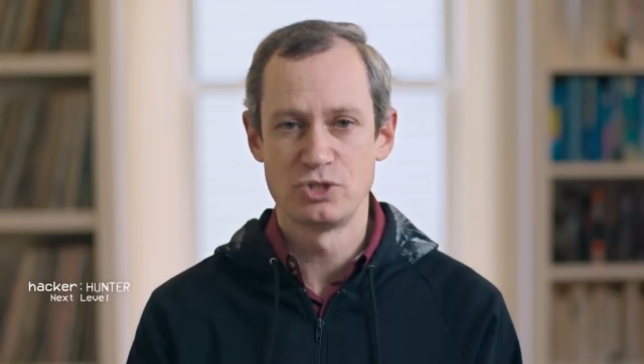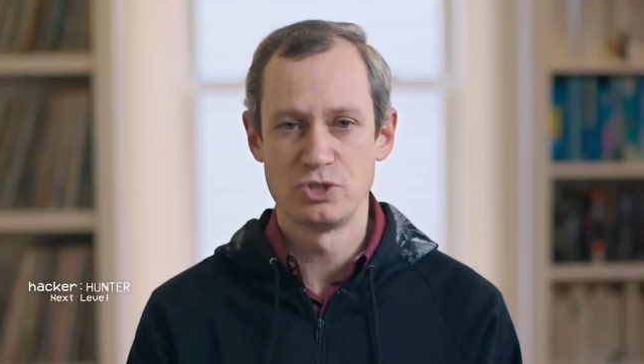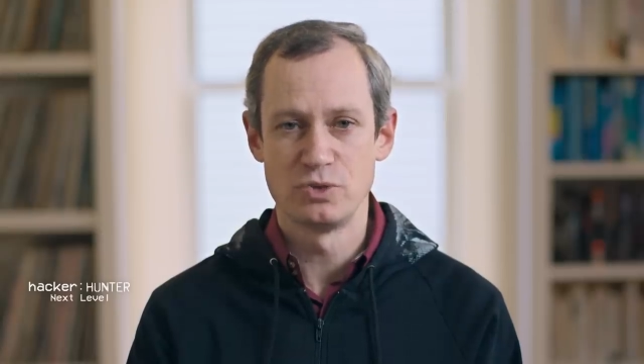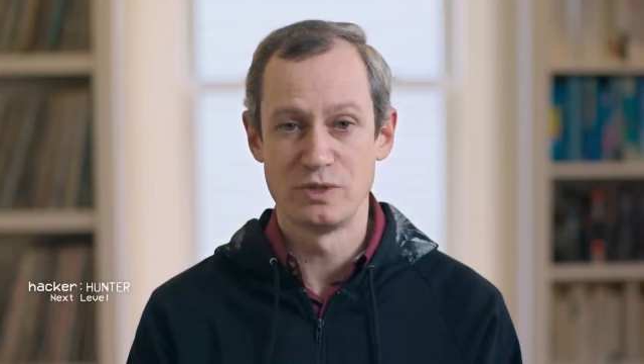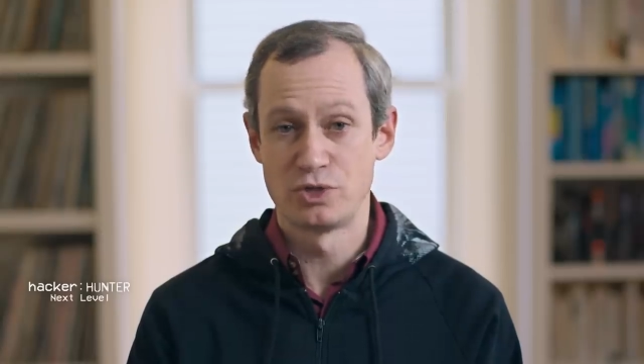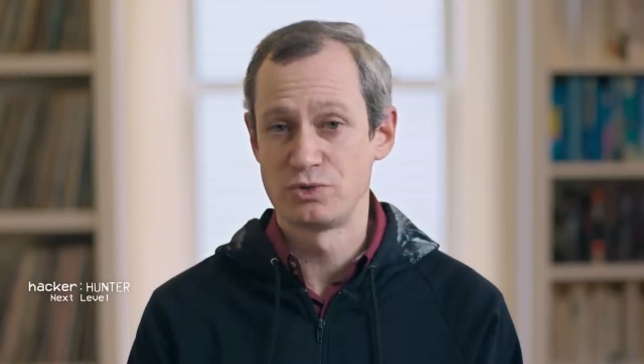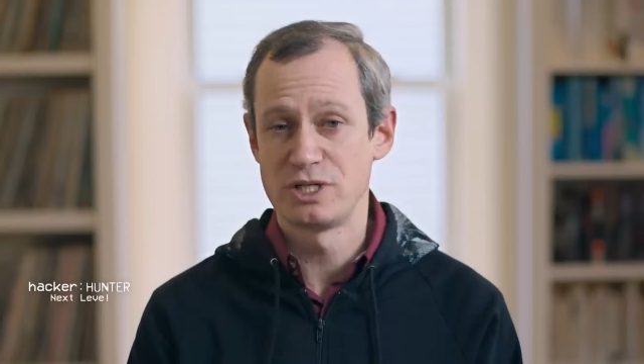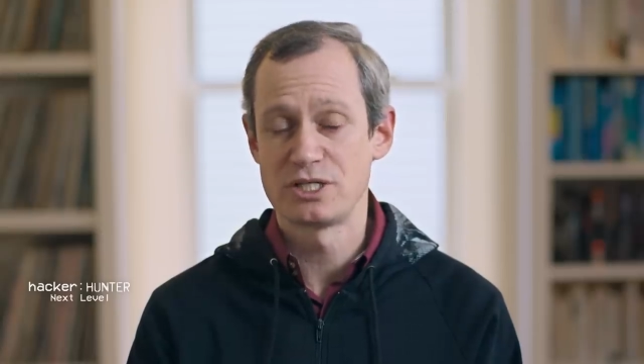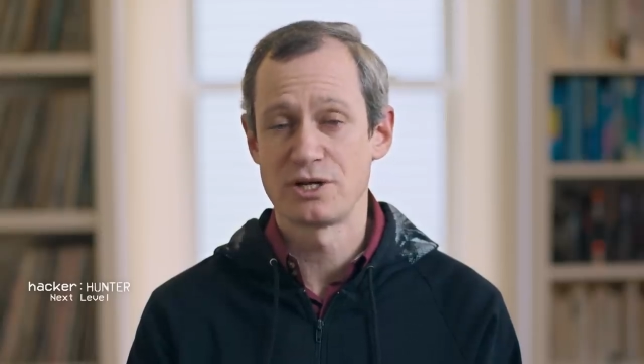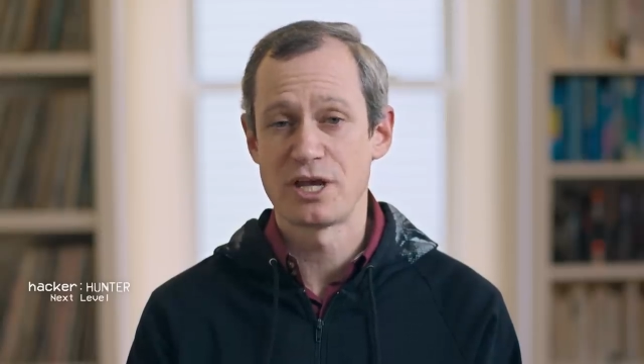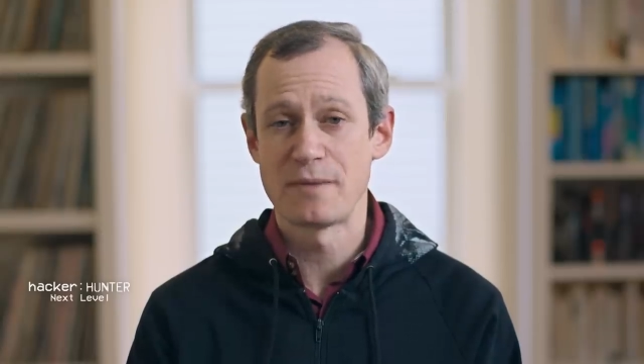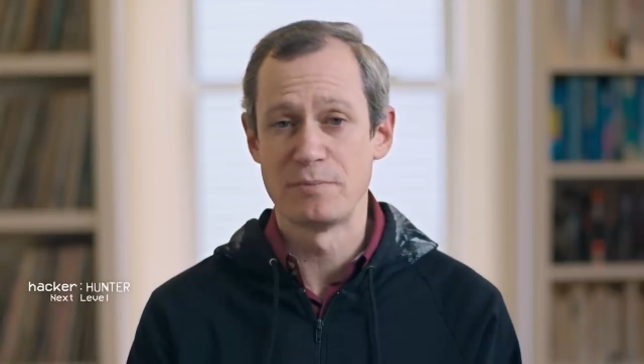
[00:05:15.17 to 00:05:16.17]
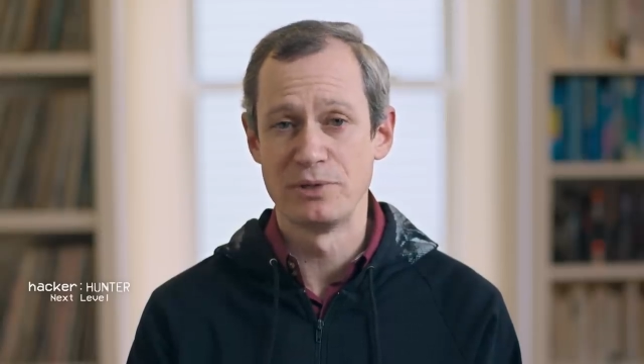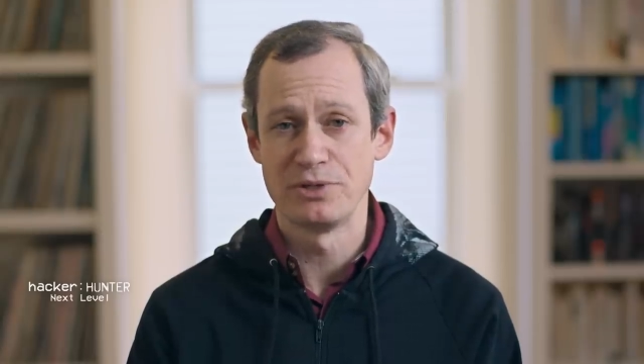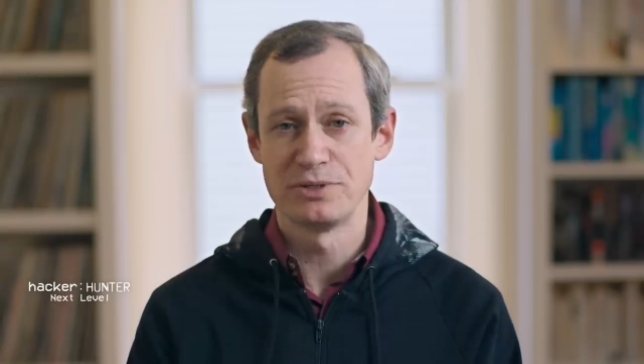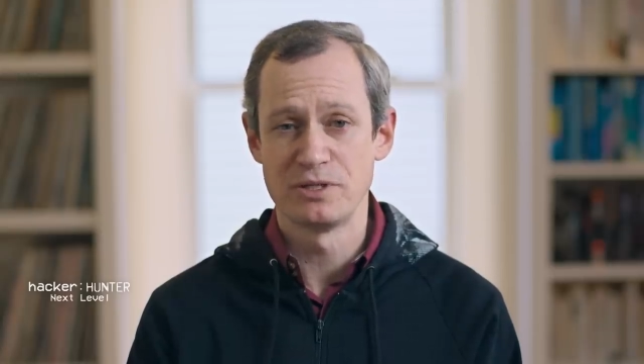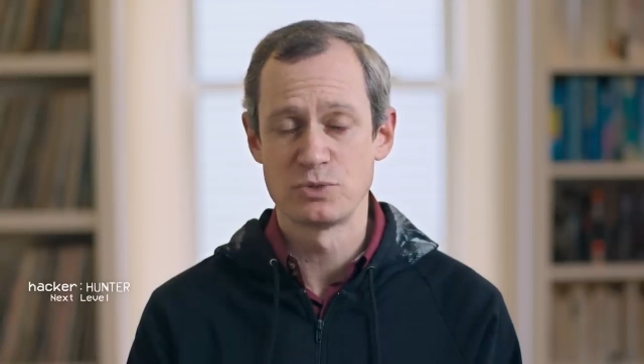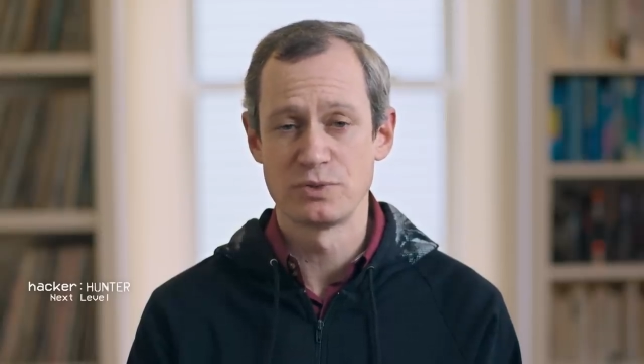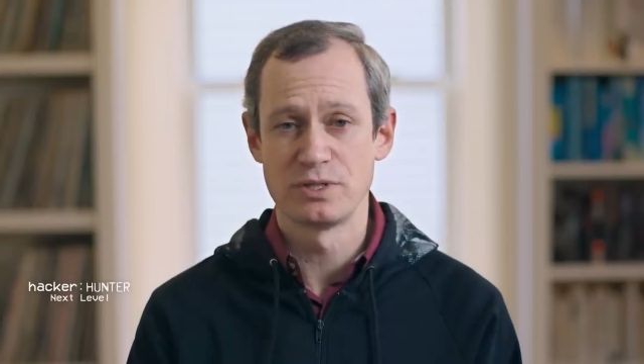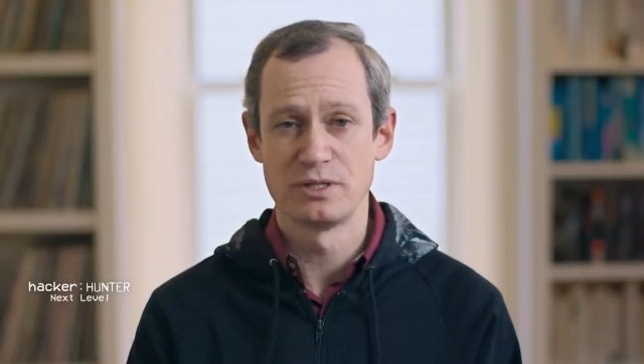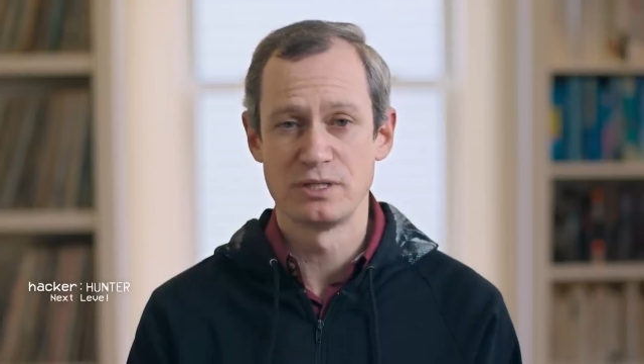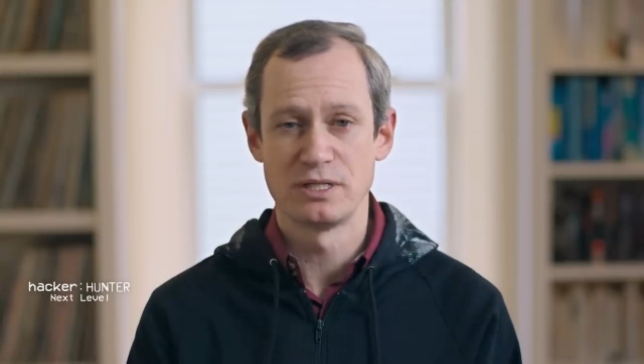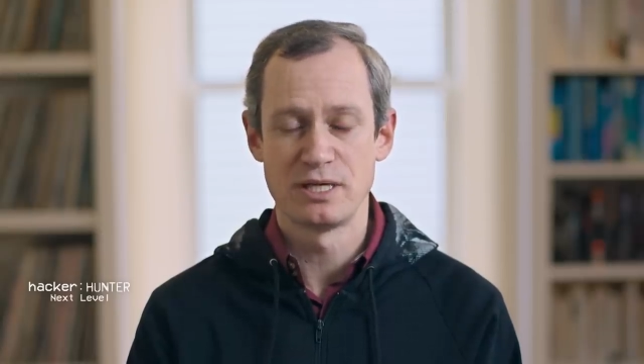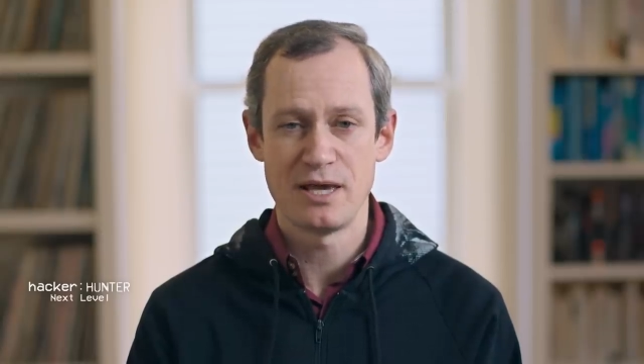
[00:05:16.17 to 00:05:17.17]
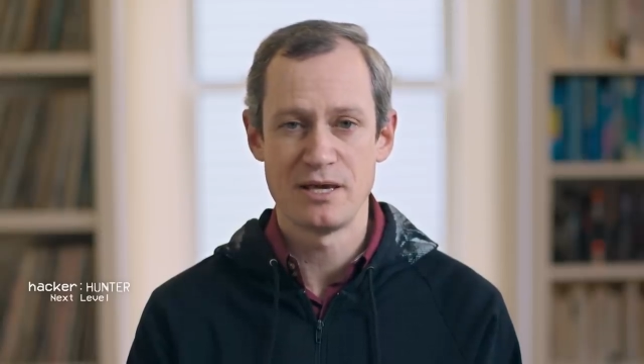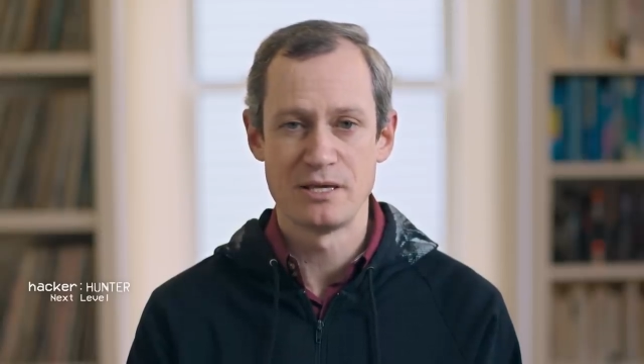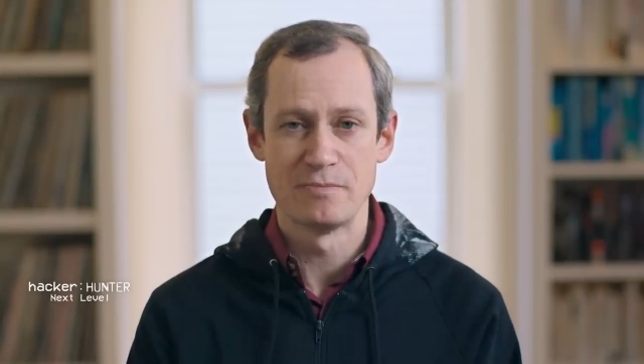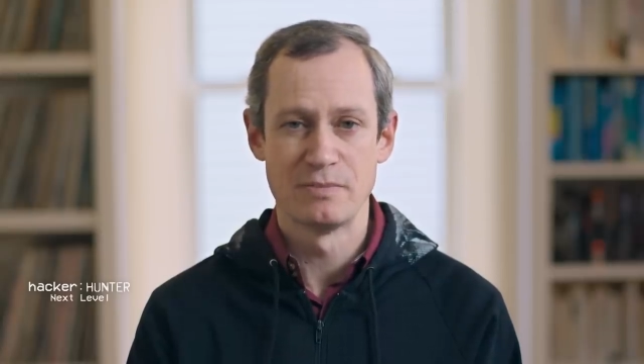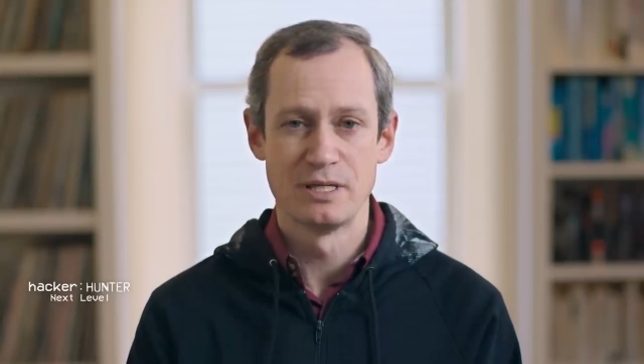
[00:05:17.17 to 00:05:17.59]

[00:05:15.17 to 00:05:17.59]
to increase their capabilities within the game